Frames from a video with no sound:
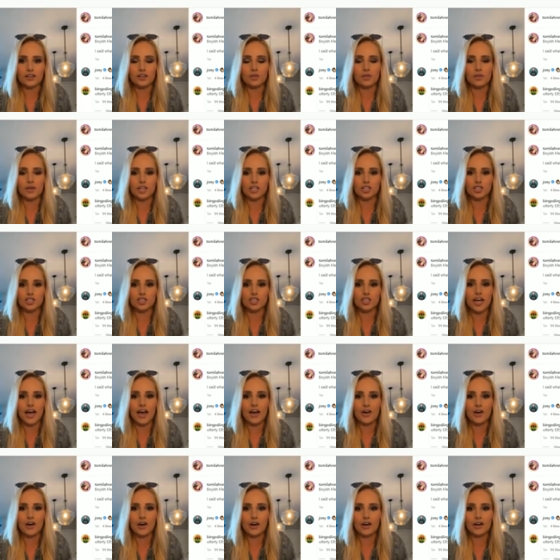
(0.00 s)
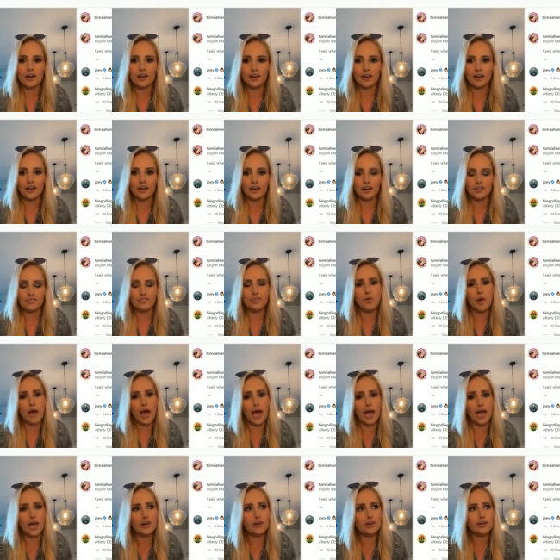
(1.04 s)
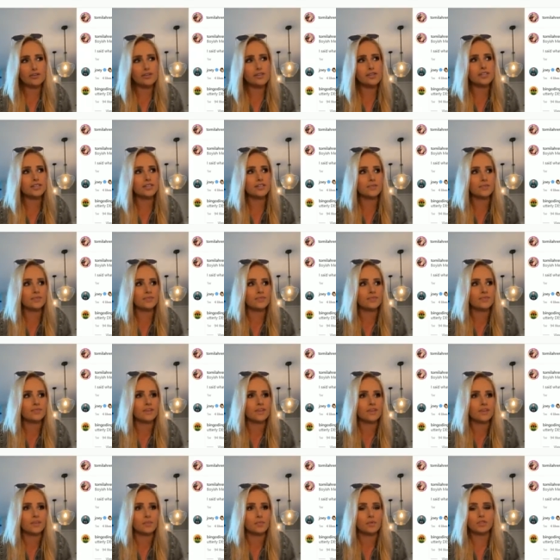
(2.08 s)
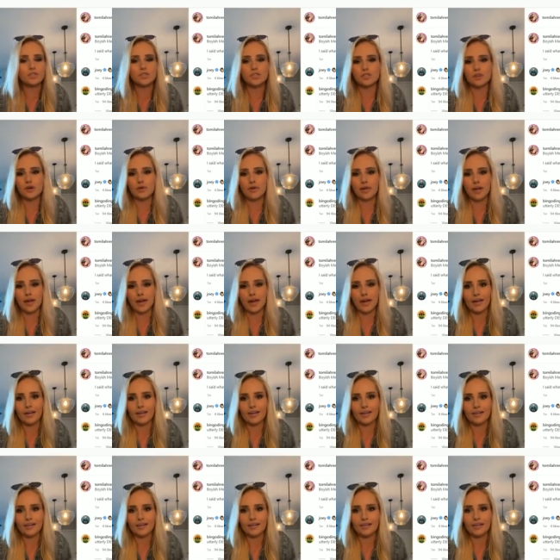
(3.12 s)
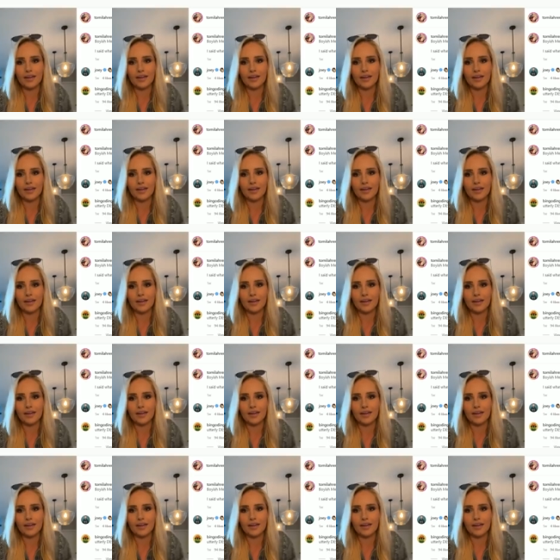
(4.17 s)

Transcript: a little bit of chatter, a few haters, which is okay.